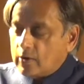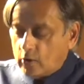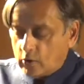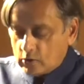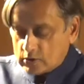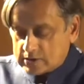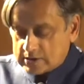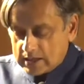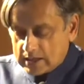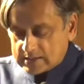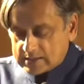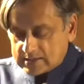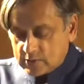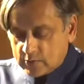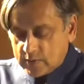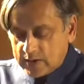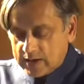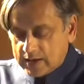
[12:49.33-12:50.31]
or
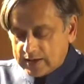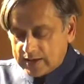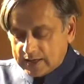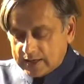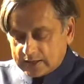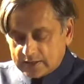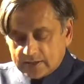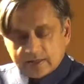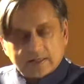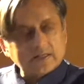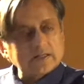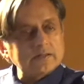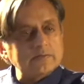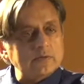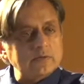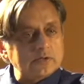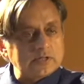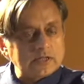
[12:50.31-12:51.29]
tucked away in
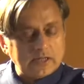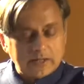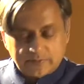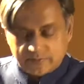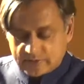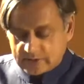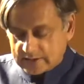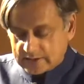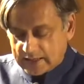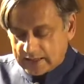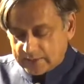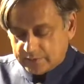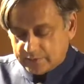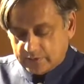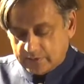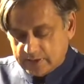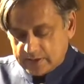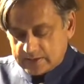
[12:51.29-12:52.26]
air-conditioned museums and
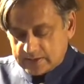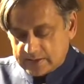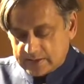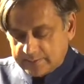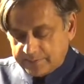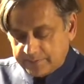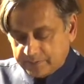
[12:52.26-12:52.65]
libraries.